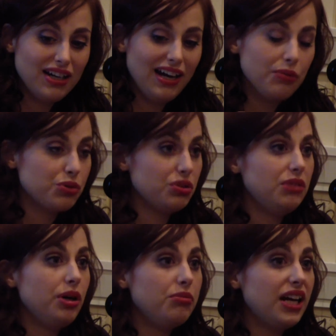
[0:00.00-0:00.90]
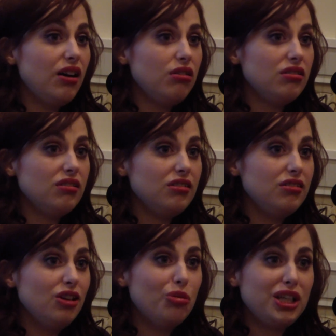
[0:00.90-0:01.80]
I was really bummed
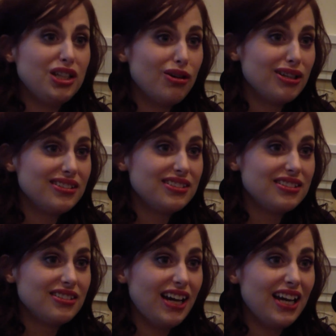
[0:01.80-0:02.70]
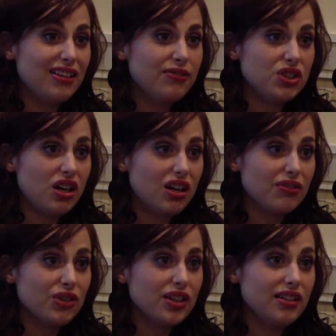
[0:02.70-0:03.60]
out. Nobody noticed. I had a
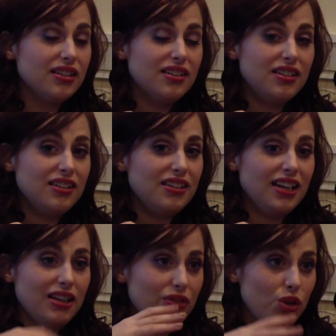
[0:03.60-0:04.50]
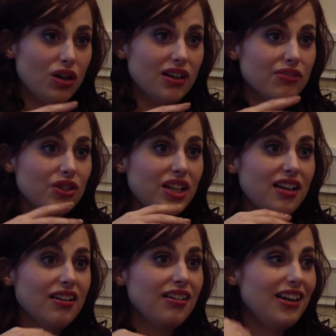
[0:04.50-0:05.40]
photographer and a videographer
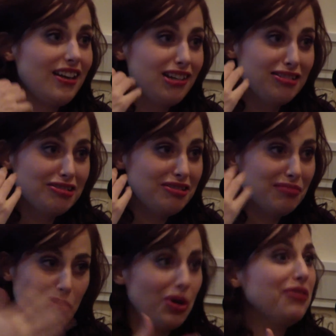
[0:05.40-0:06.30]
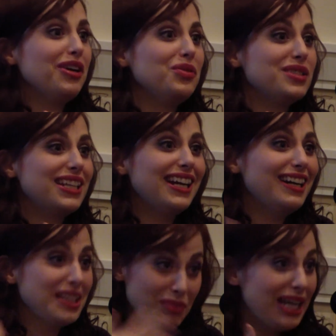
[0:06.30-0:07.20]
there, and my boyfriend was there,
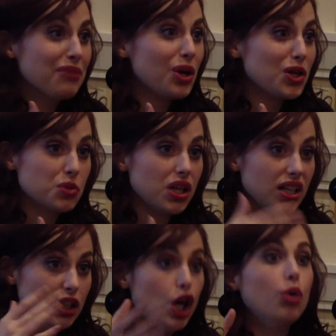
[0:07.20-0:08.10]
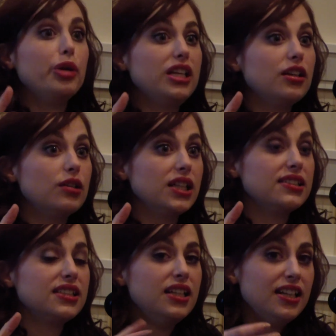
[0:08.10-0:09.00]
and the makeup artist was there, and nobody
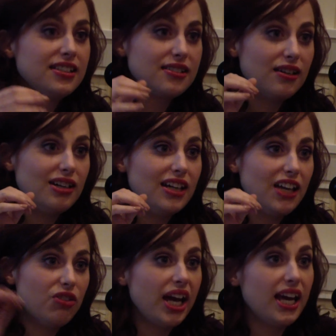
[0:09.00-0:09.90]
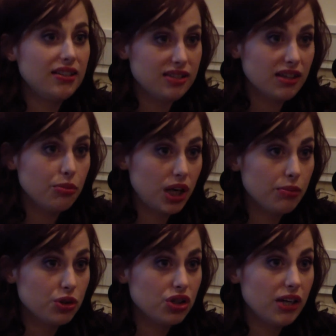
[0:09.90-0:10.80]
noticed. So if I had done a
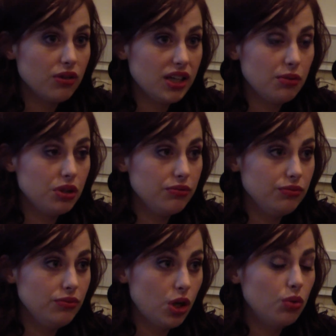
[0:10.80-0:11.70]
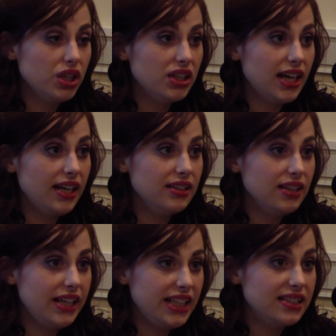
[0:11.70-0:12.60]
proper dry run, I would have known
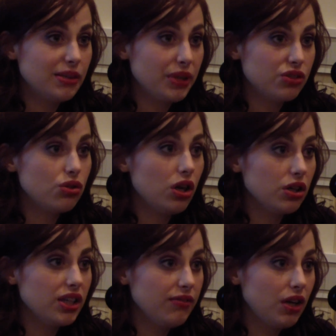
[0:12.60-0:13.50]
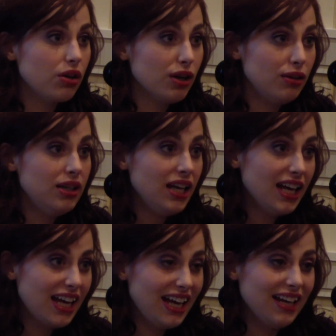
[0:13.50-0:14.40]
that I needed something stronger than Velcro,
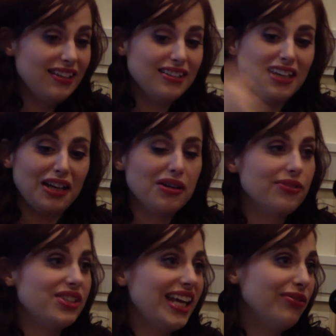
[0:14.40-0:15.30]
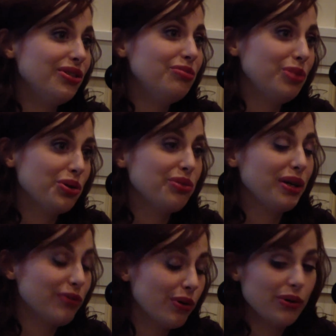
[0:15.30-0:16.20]
and I could have saved most of
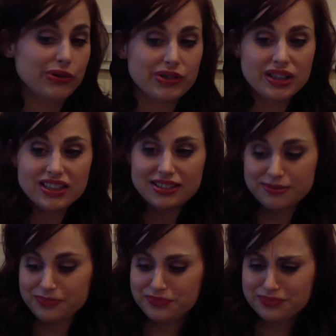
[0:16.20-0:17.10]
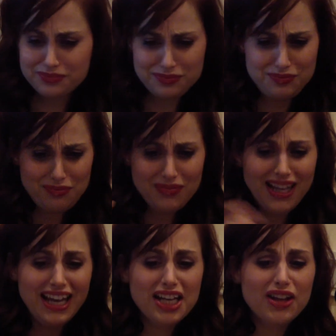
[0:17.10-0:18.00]
my photos.
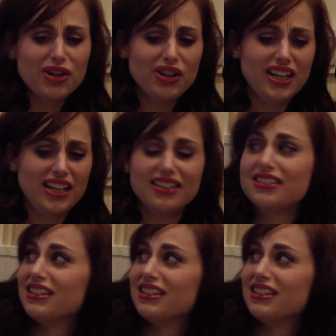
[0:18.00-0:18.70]
Another thing,